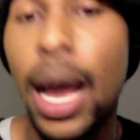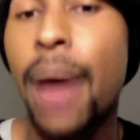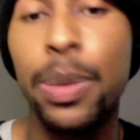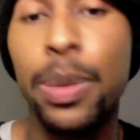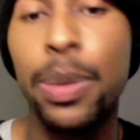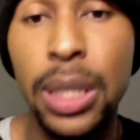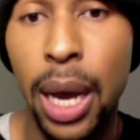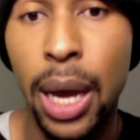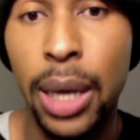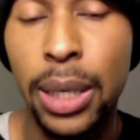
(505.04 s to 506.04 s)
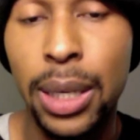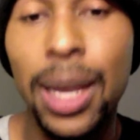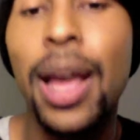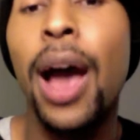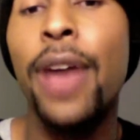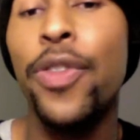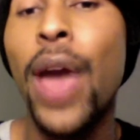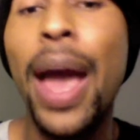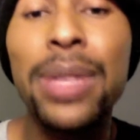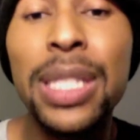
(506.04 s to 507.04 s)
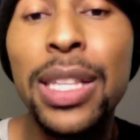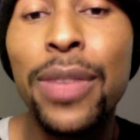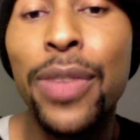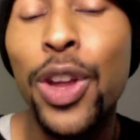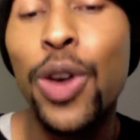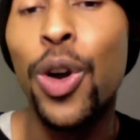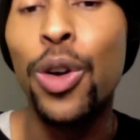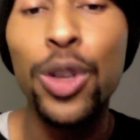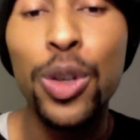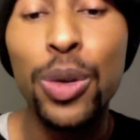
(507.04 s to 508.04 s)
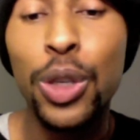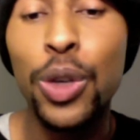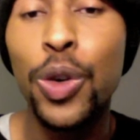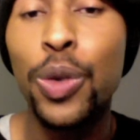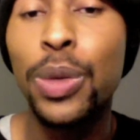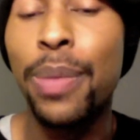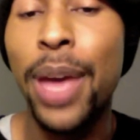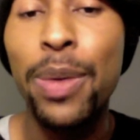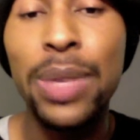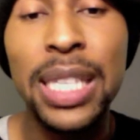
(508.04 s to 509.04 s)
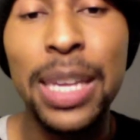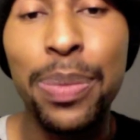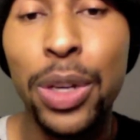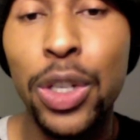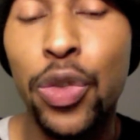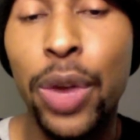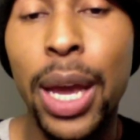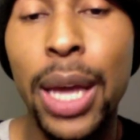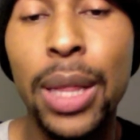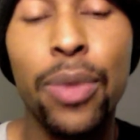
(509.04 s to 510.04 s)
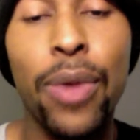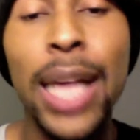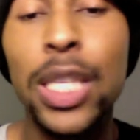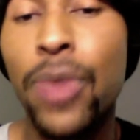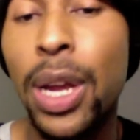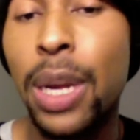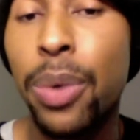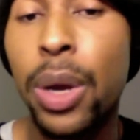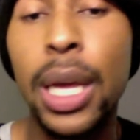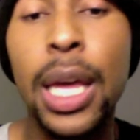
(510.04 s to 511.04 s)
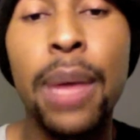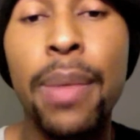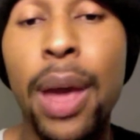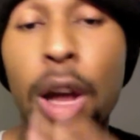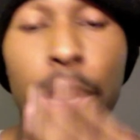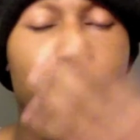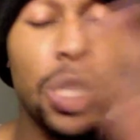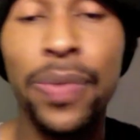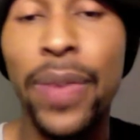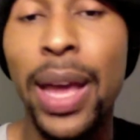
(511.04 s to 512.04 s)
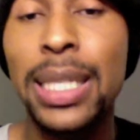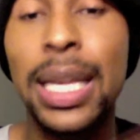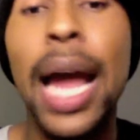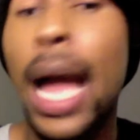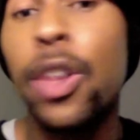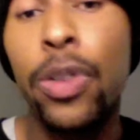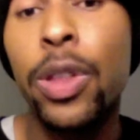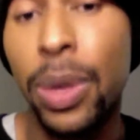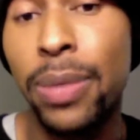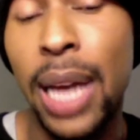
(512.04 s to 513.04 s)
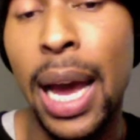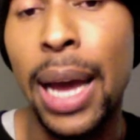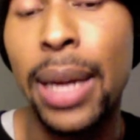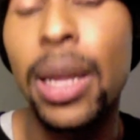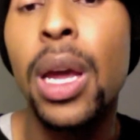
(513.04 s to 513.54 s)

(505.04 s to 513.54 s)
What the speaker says: would have been done. If you haven't seen the video, go to YouTube. The man was asleep on the train. The rats ran up on him, all up on his face, and I literally would have died.